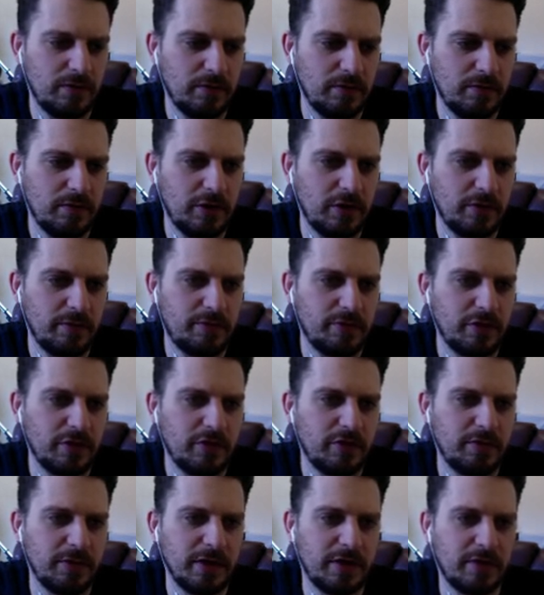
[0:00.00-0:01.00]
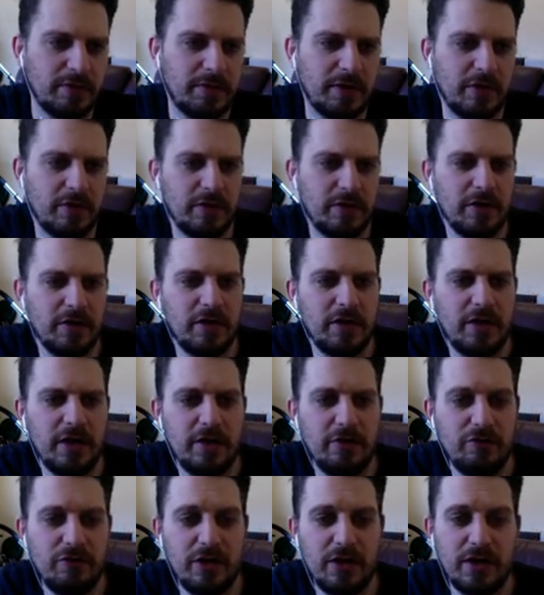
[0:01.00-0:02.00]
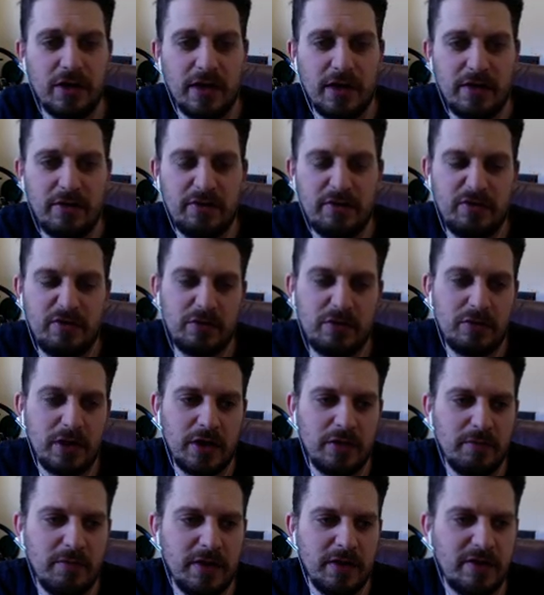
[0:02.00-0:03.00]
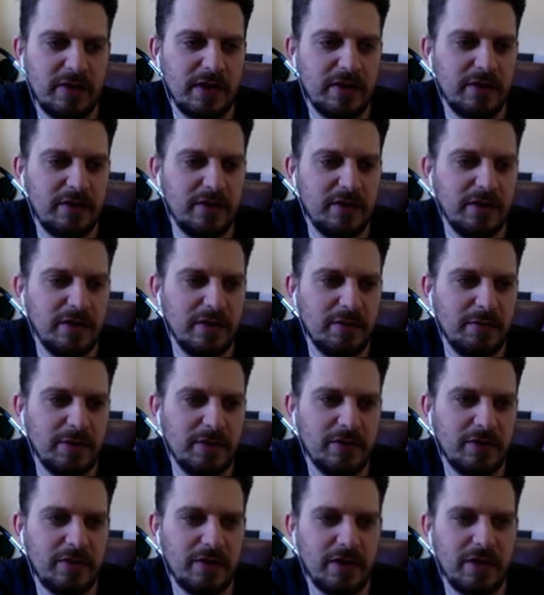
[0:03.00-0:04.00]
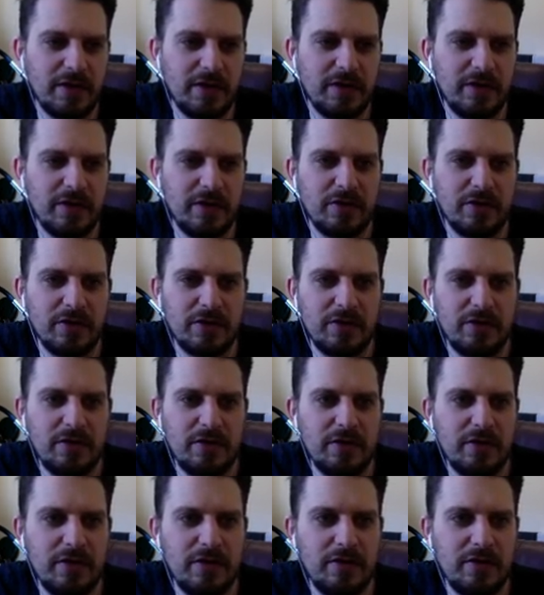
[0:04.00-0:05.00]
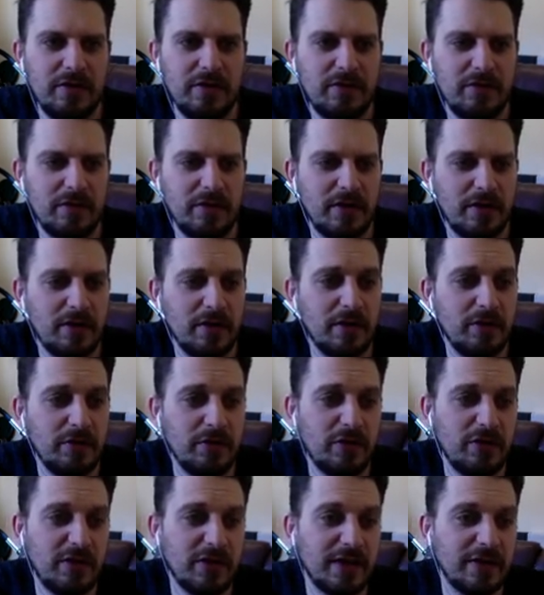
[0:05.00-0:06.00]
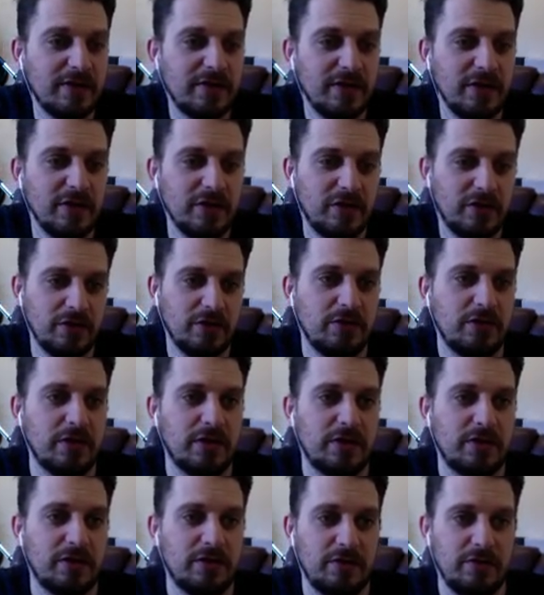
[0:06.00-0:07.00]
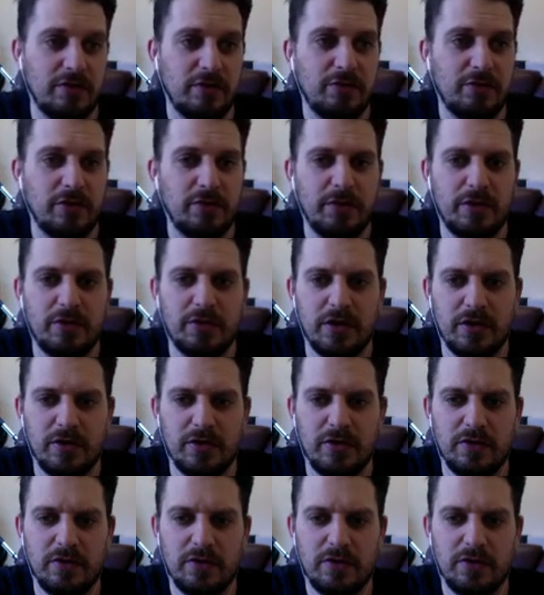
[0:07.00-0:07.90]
Very good prospect apparently in real life. Quite good mentality there, but technically not. He's only 19 years old. Look, so he'll probably be quite good.